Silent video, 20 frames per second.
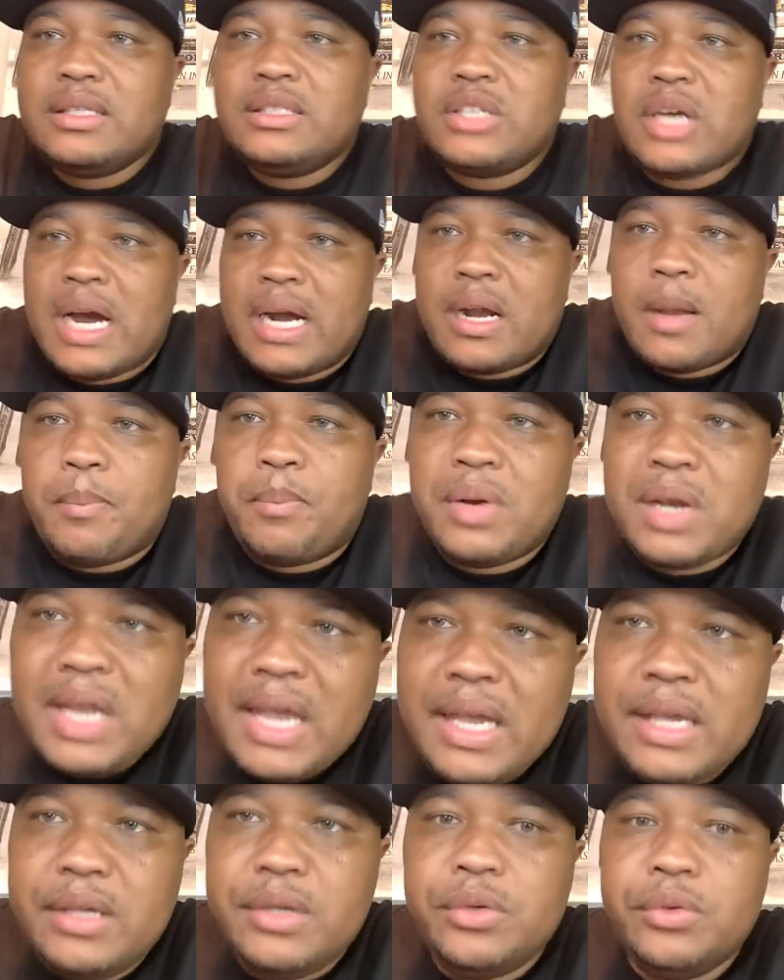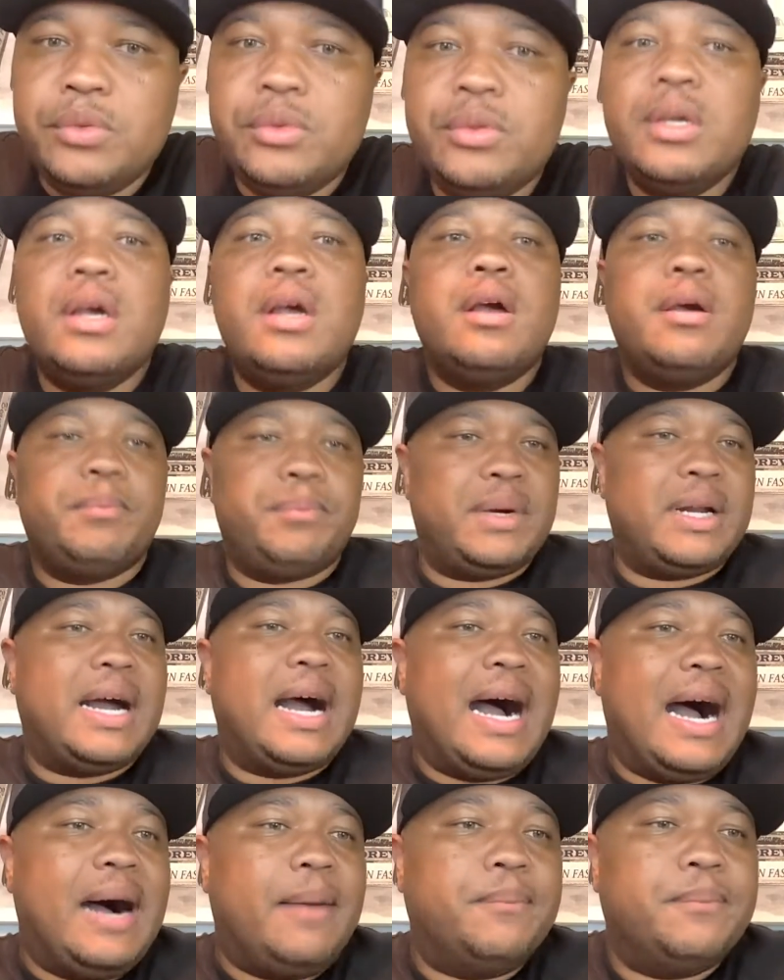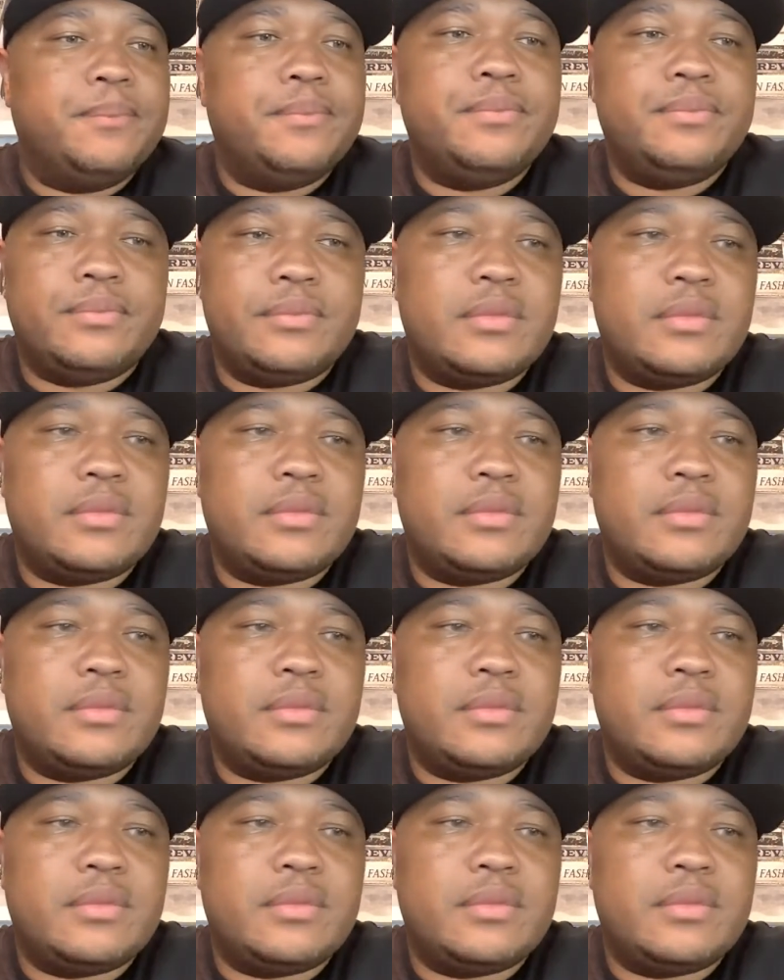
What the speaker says: trying to play you, but I'm